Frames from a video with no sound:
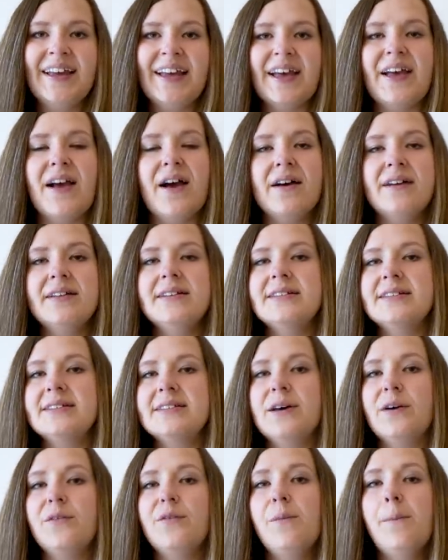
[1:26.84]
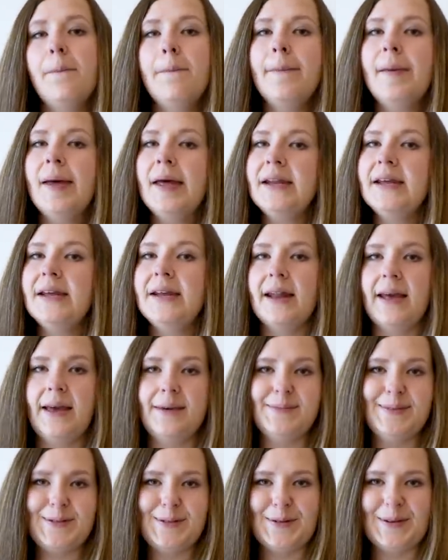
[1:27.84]
It earned itself many
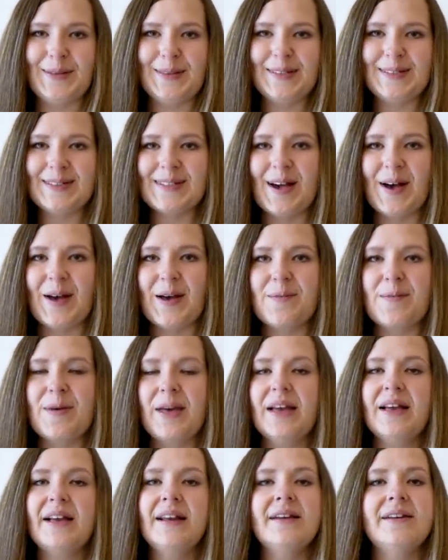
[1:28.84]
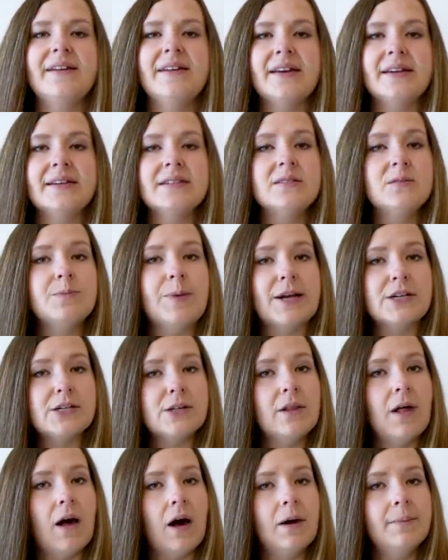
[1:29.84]
names during this time, including
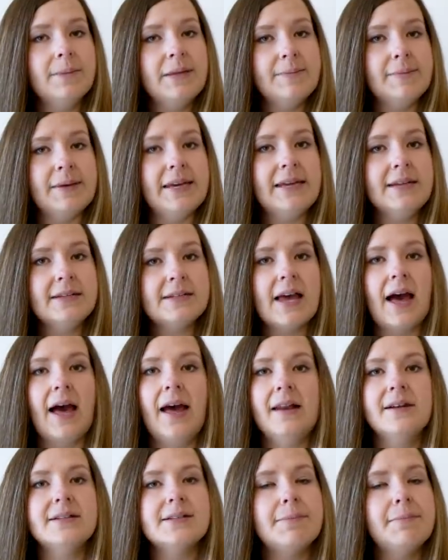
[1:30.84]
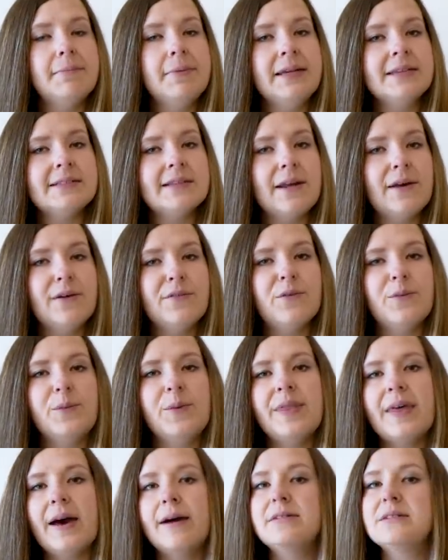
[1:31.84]
Special Army Meat and Meatloaf
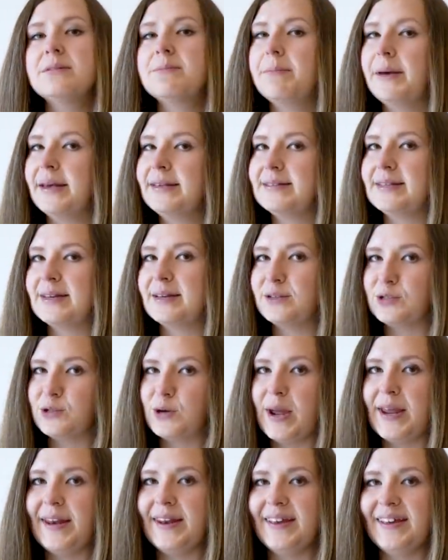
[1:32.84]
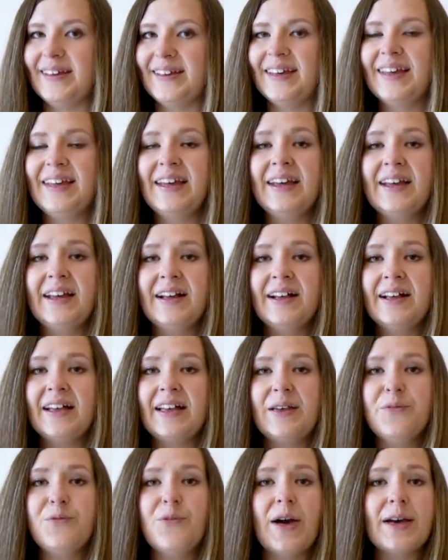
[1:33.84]
Without Basic Training.
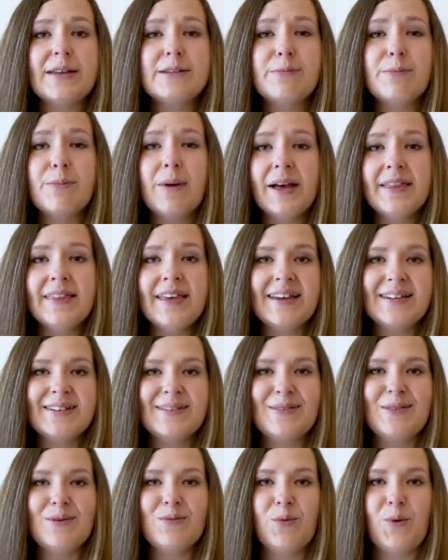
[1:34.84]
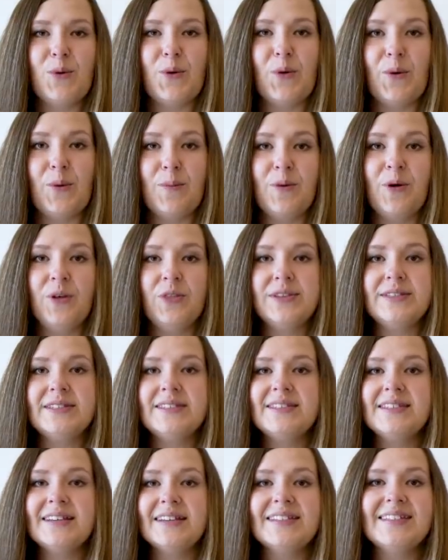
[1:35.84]
In fact, by the end of the war, more than
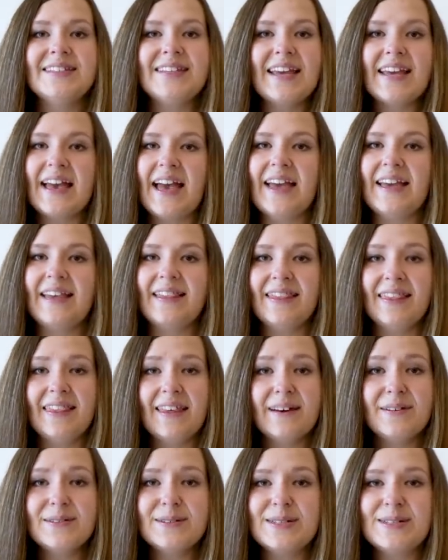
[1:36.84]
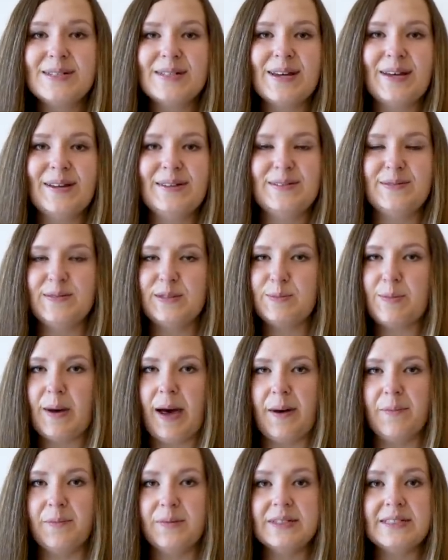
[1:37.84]
68,000 tons of
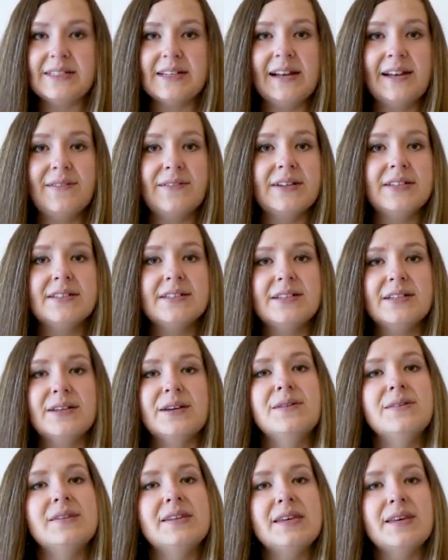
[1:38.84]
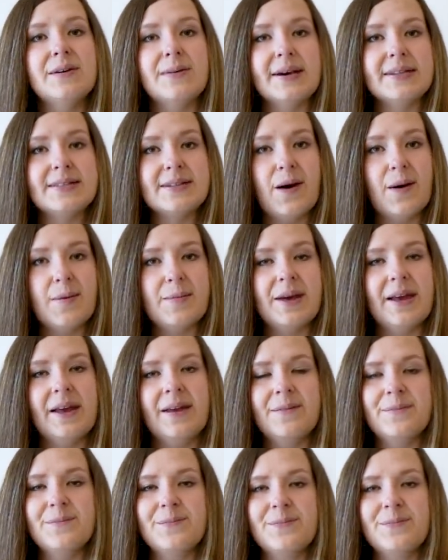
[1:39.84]
spam was delivered to the US Army.